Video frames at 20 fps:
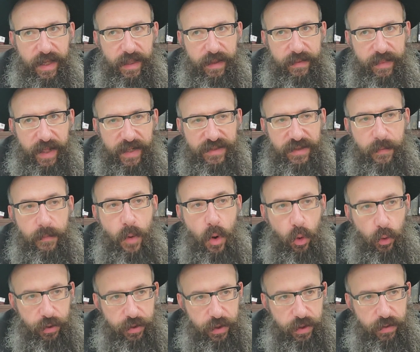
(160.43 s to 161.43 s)
that's a
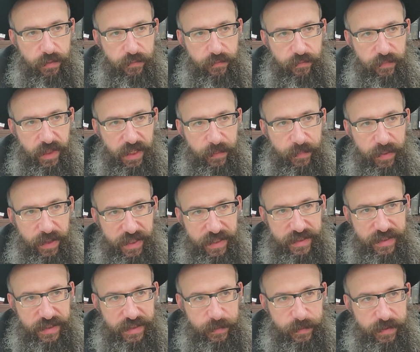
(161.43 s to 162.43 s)
mode that he
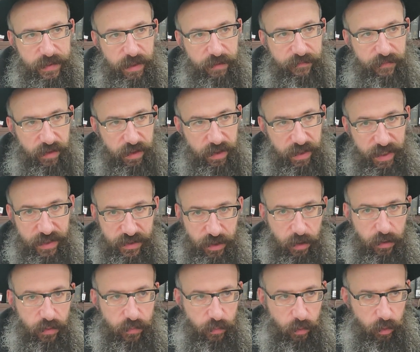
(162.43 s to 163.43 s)
places himself in. He has
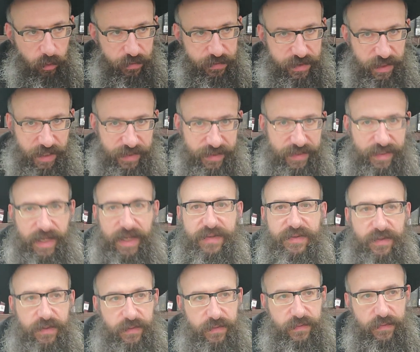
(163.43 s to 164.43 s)
other modes. He has his
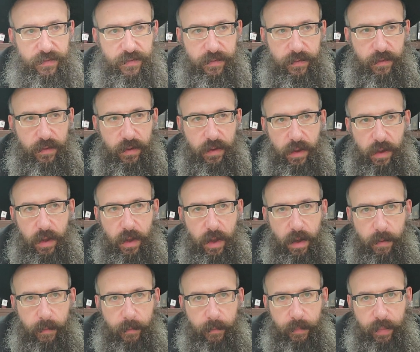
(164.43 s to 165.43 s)
essence.
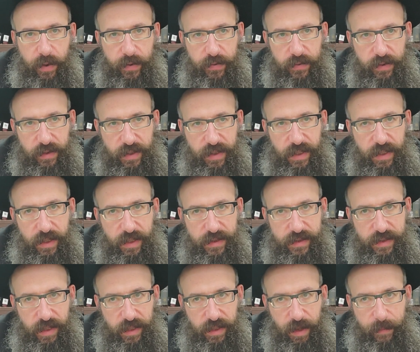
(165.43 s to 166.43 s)
But the king
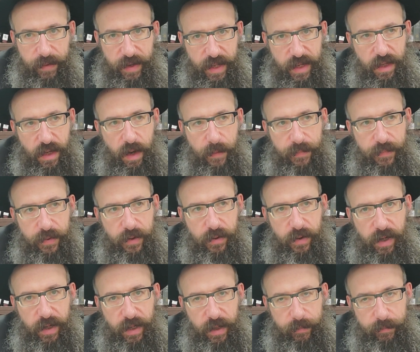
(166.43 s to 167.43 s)
is like, I'm getting up there
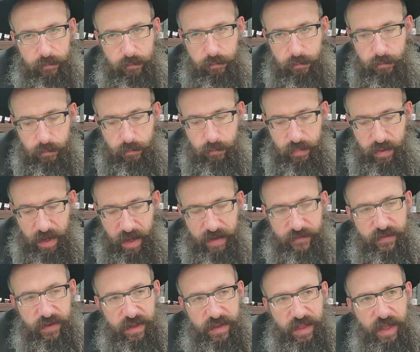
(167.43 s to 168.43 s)
and I'm
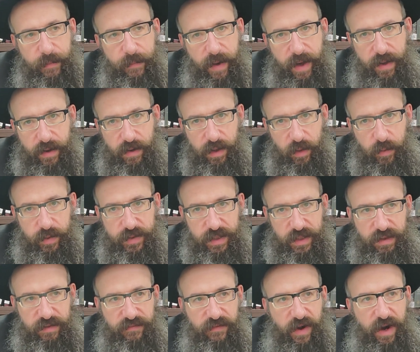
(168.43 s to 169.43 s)
behaving in that manner. Like we
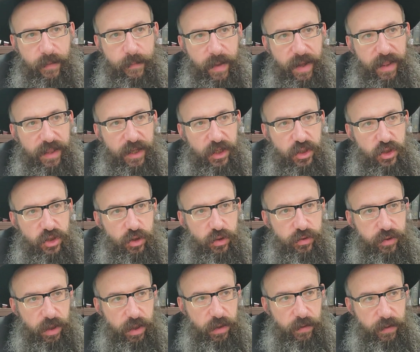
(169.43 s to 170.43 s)
say, Dvar Melech
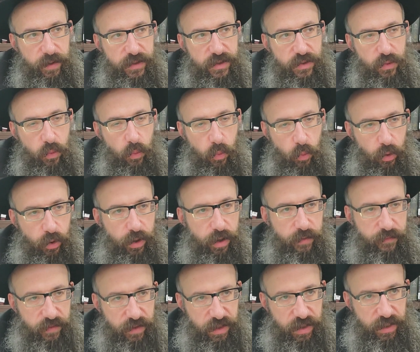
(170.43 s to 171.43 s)
Shiltain. It's the word
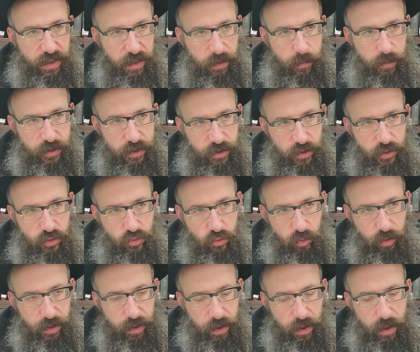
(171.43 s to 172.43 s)
of the king which is
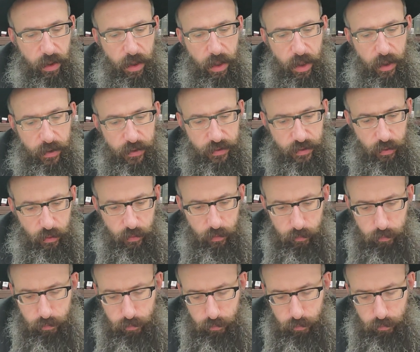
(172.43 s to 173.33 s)
controlling. So